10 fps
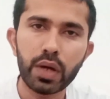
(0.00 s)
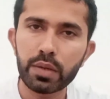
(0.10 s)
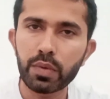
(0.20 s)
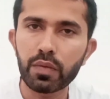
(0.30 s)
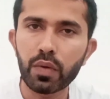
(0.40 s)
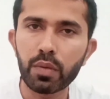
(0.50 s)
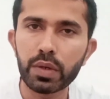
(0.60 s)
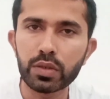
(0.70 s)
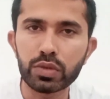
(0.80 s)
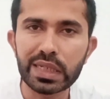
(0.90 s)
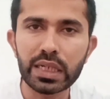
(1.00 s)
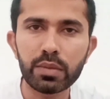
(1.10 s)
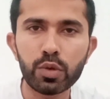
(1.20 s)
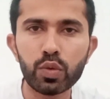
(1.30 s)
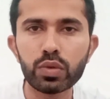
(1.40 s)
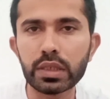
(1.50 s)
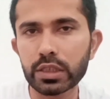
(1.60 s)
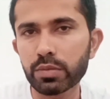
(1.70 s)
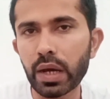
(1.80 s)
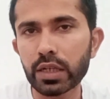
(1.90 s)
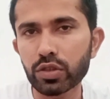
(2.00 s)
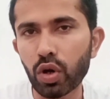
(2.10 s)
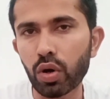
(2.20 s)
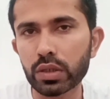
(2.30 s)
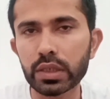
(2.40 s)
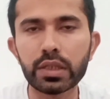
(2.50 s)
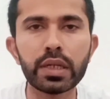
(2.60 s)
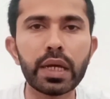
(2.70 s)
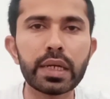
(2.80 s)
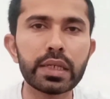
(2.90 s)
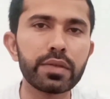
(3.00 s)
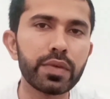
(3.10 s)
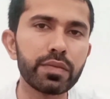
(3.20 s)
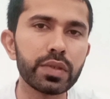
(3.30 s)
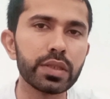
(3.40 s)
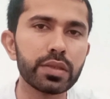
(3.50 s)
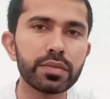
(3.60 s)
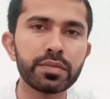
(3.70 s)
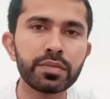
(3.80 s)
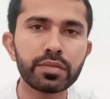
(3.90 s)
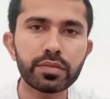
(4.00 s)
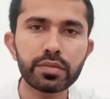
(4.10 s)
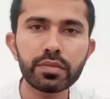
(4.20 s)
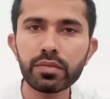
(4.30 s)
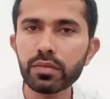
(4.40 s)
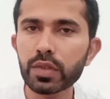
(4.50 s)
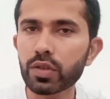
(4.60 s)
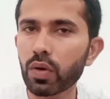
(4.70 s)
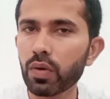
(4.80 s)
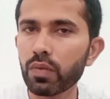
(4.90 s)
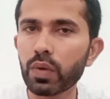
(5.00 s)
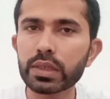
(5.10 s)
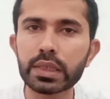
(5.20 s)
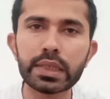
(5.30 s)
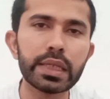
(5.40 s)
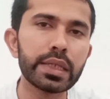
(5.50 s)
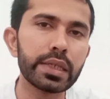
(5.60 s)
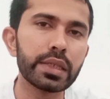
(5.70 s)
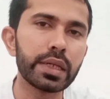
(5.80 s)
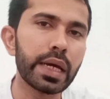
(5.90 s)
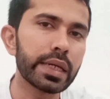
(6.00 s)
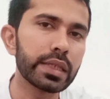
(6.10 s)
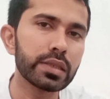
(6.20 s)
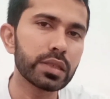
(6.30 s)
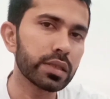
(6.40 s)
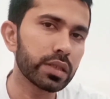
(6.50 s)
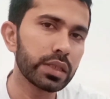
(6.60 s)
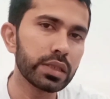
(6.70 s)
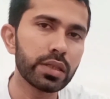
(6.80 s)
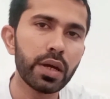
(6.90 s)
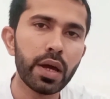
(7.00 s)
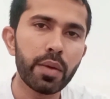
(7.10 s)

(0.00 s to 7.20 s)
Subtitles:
white performer to sing blues-inspired songs in the 1950s. Soul was created in the 1960s